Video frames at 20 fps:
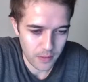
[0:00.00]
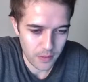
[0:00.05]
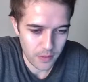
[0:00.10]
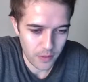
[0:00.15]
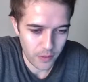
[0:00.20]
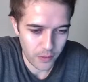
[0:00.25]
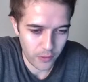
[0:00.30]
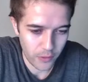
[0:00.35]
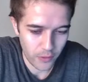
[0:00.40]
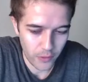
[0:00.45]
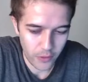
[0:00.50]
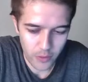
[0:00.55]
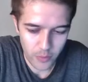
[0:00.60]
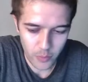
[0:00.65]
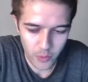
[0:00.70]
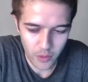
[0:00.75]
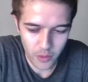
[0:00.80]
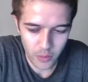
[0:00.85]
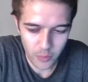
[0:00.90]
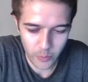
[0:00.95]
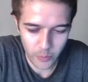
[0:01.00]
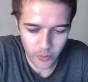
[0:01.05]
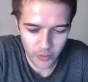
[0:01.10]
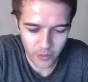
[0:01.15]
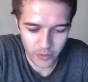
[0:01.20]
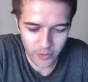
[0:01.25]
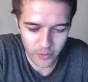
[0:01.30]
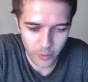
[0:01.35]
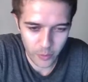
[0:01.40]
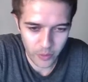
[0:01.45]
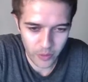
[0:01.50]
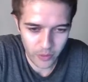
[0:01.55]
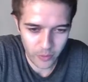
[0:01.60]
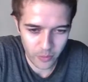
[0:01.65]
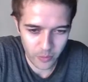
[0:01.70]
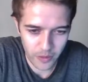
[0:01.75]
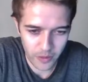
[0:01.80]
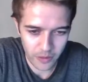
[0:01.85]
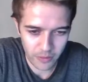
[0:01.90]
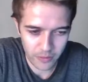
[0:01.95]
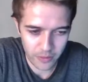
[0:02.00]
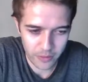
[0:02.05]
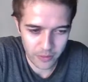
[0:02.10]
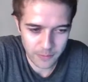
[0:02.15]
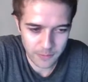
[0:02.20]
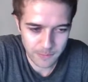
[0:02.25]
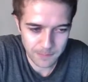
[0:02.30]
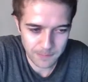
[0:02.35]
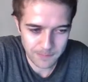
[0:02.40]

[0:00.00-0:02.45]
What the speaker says: cause the heart problems that everybody's been having.